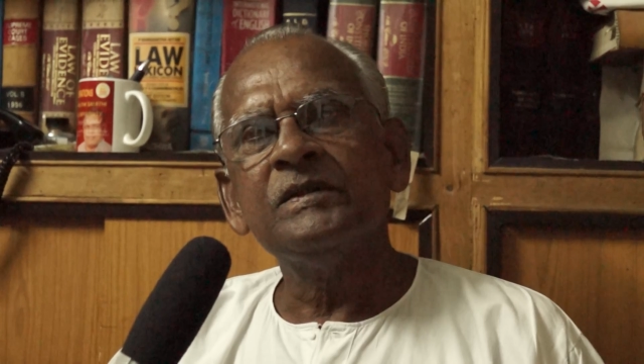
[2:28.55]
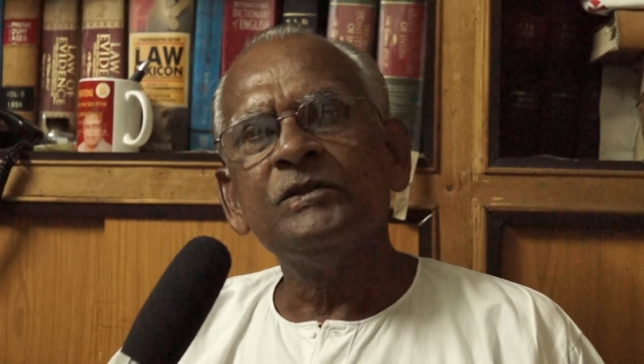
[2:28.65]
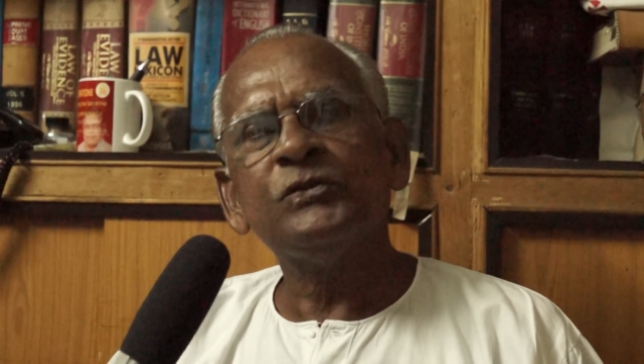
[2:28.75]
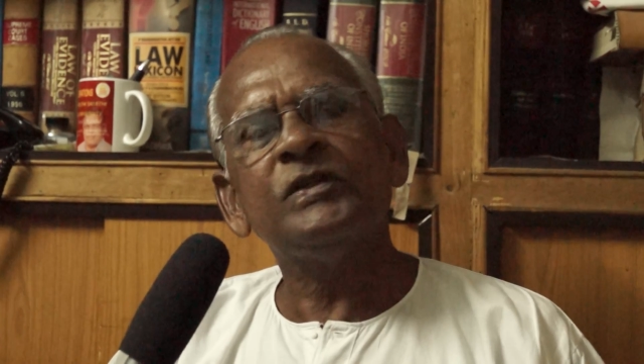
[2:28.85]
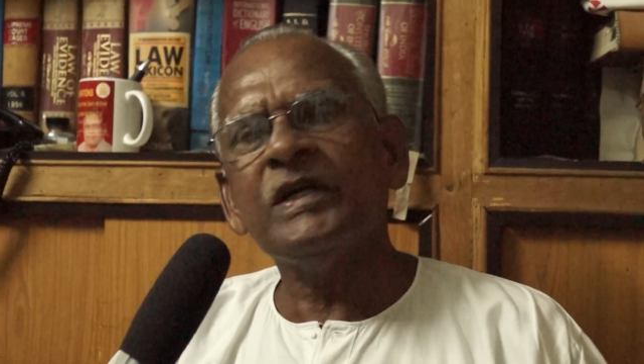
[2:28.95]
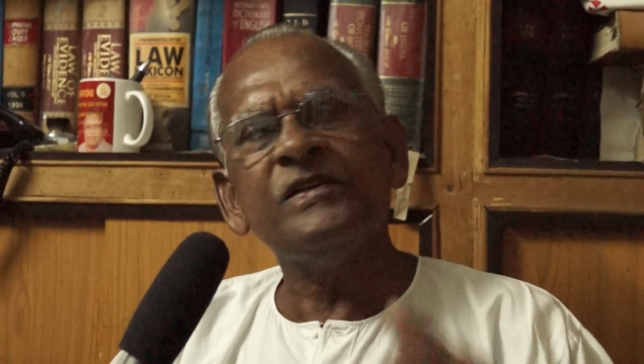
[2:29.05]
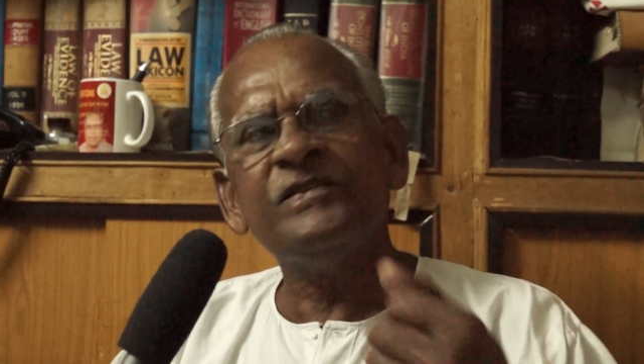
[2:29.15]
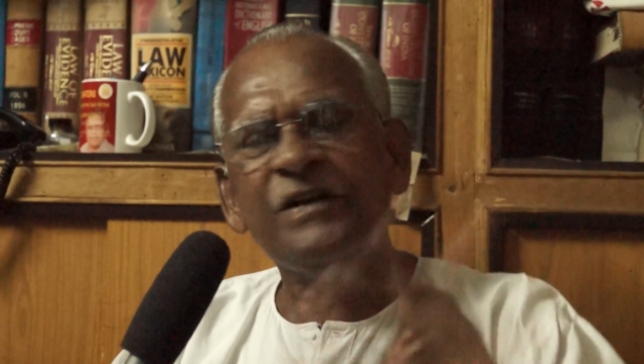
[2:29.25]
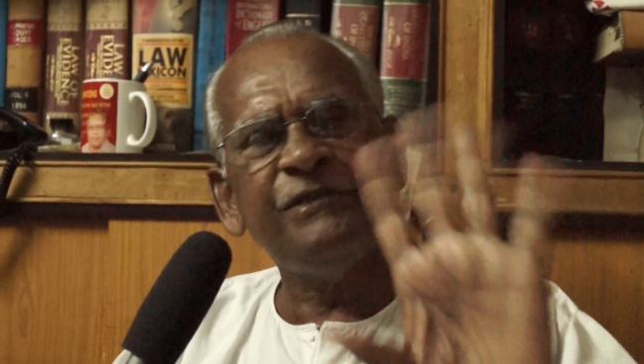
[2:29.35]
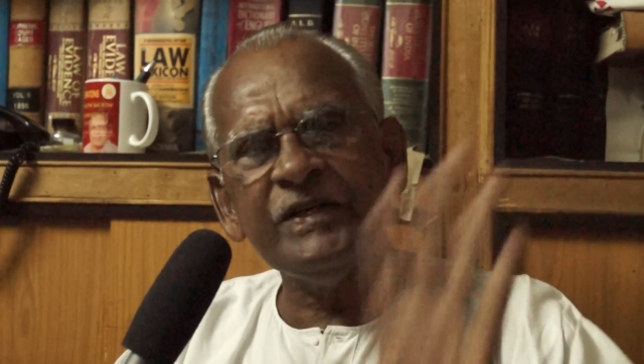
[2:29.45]
So that is
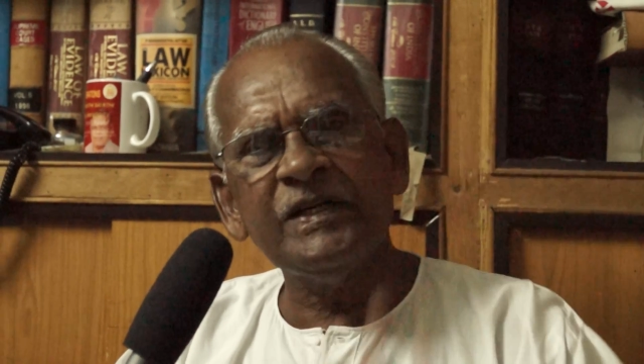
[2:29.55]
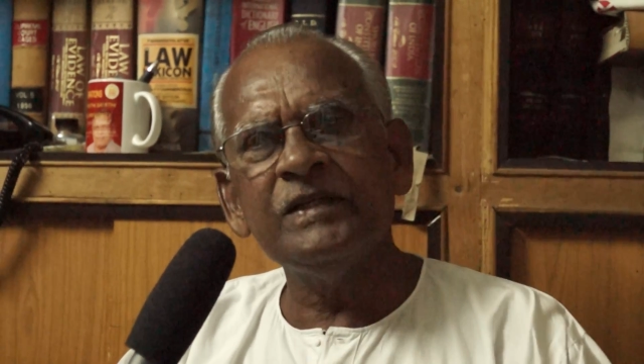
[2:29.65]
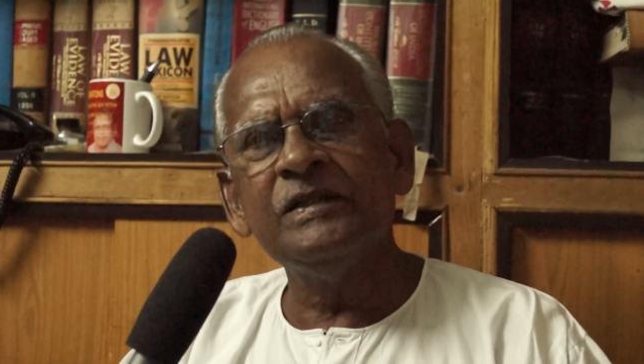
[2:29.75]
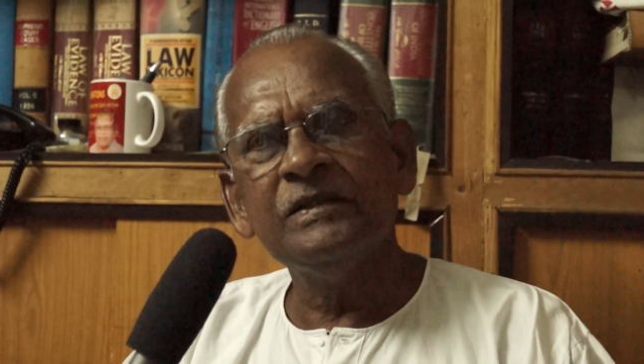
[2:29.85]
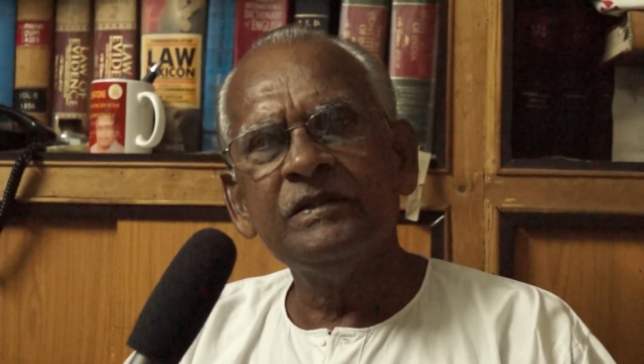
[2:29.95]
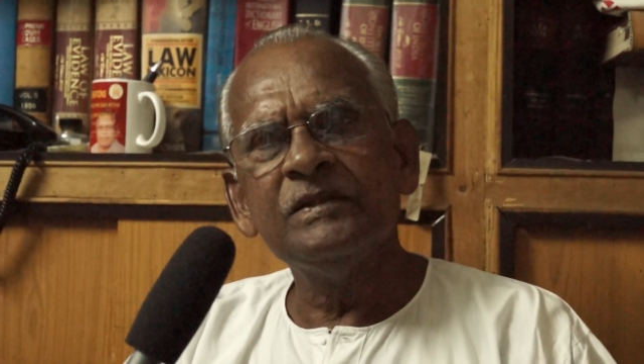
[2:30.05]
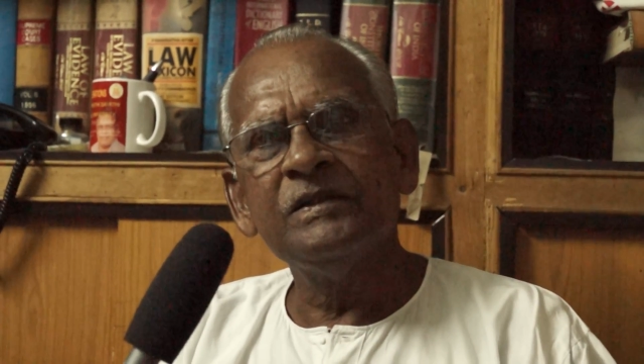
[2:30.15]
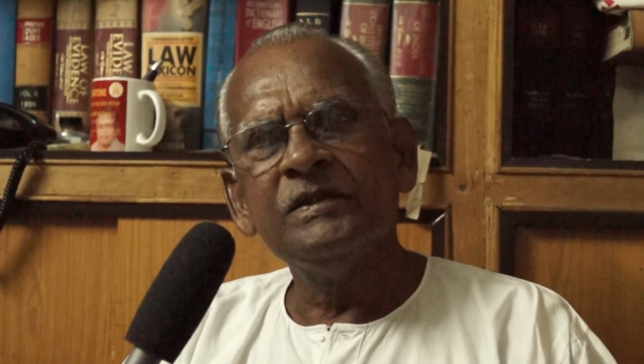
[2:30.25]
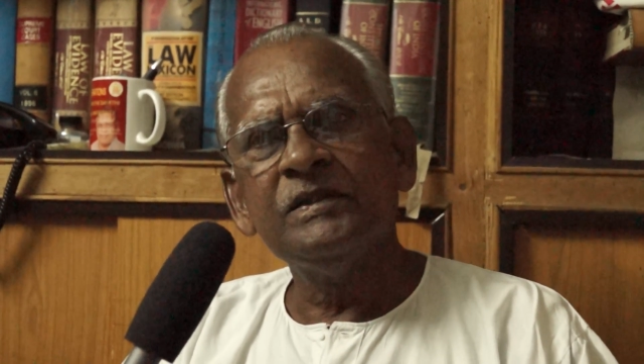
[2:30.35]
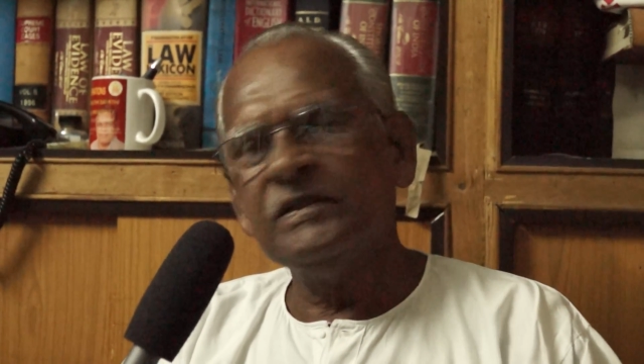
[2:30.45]
defeated.
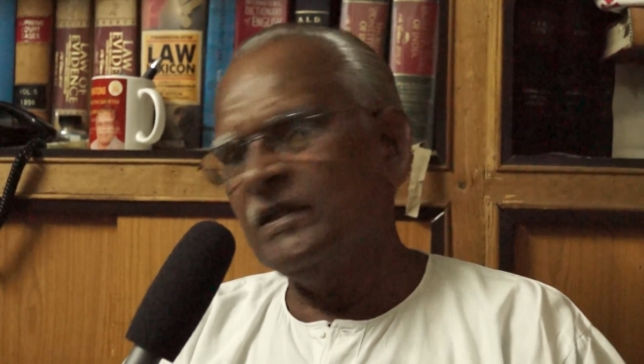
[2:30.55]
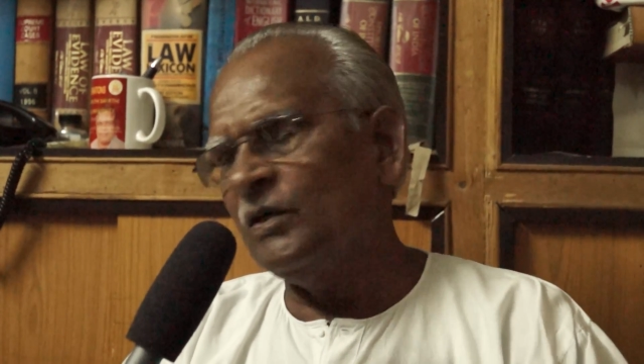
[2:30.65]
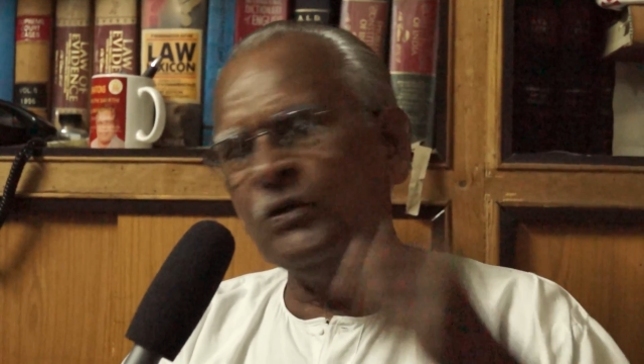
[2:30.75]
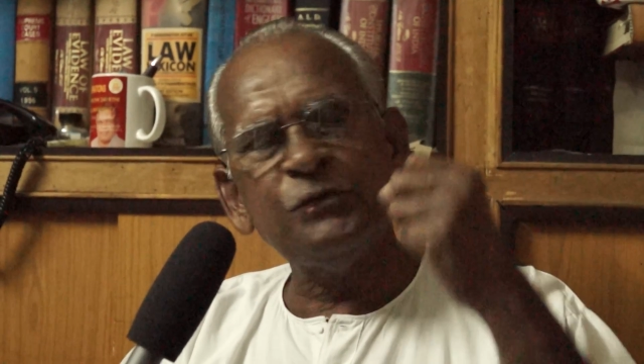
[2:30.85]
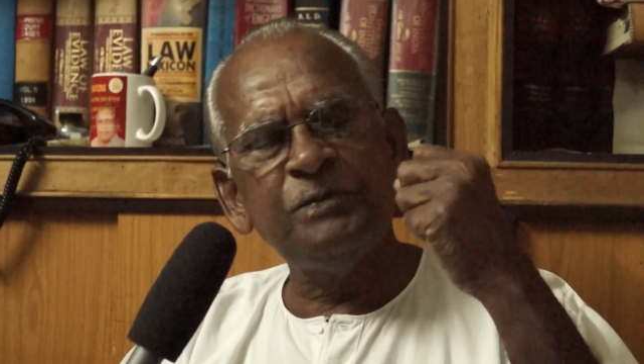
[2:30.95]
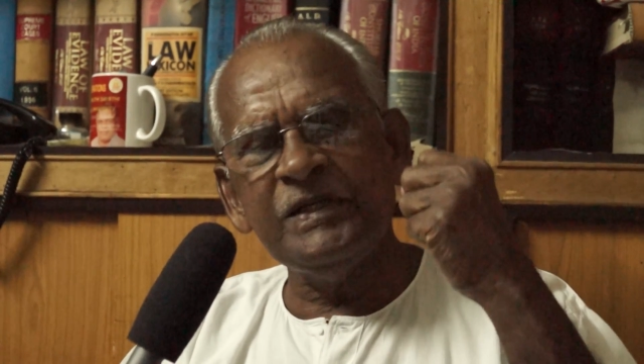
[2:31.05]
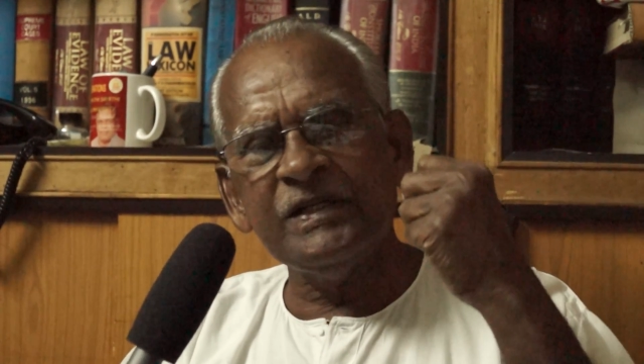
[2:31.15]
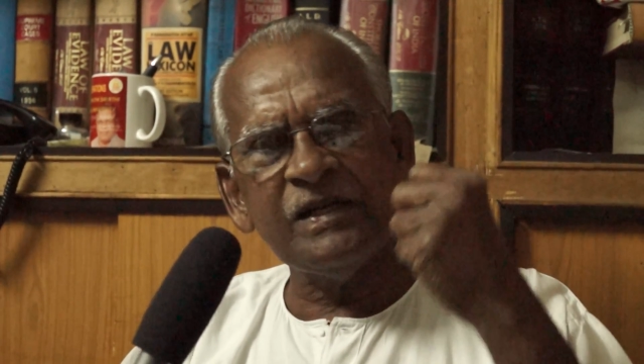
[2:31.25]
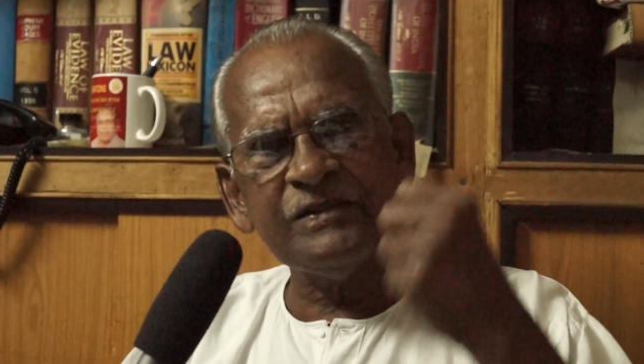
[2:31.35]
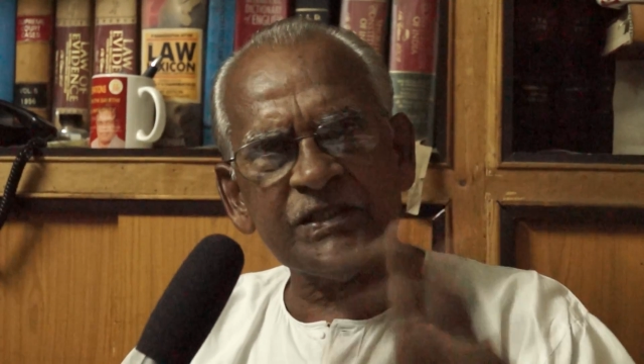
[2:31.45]
There are no speedy
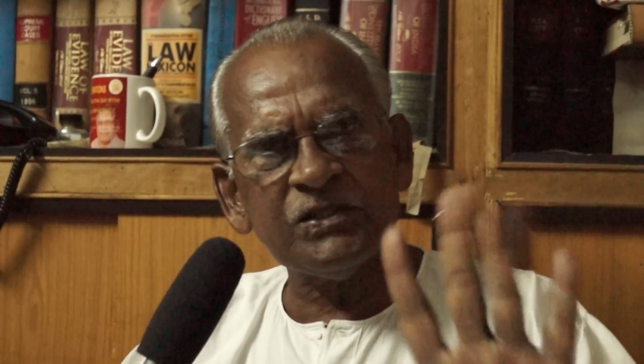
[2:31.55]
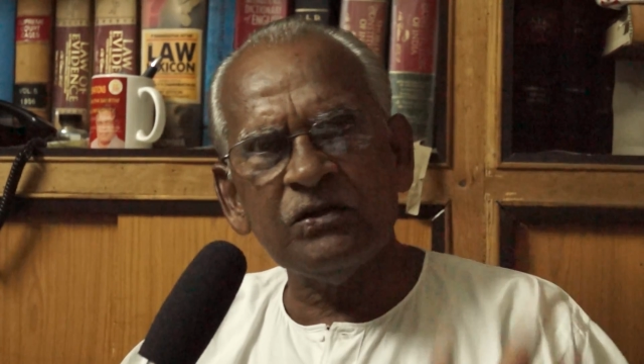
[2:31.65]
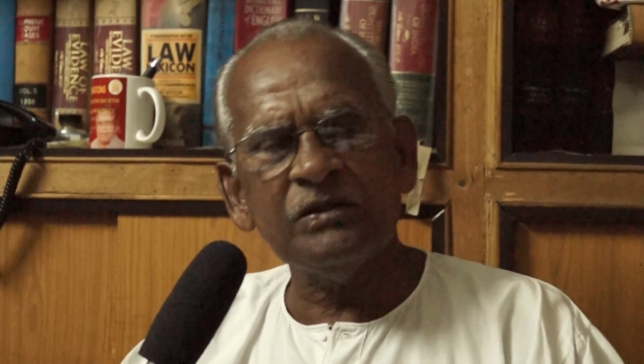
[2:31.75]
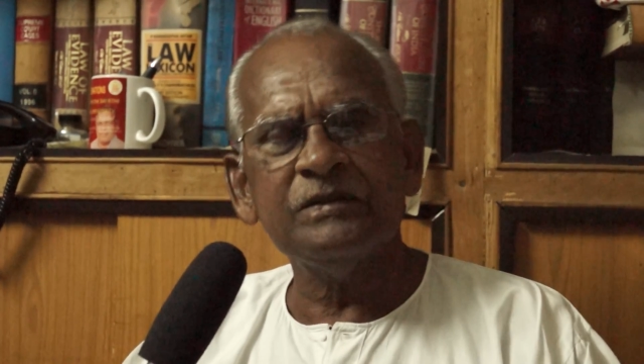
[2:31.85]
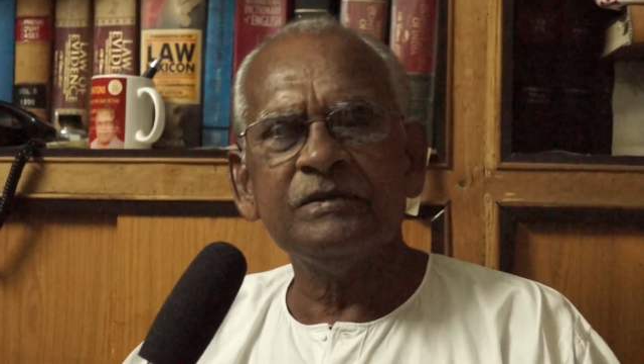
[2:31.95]
trials at all.